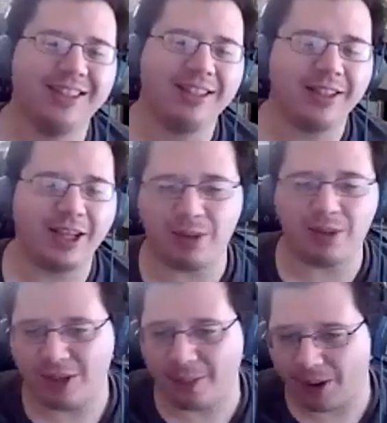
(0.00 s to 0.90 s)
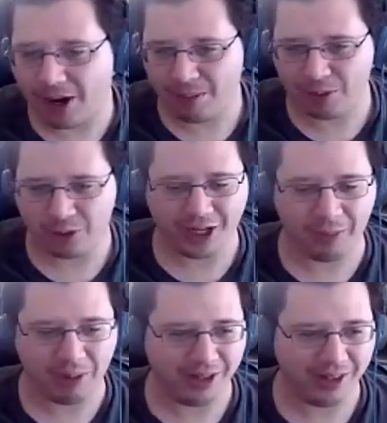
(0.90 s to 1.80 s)
Like maybe the barbs are
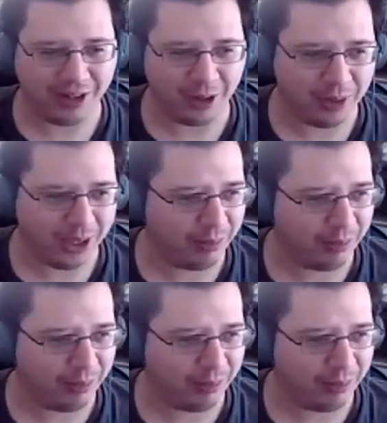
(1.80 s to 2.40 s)
helping a little bit.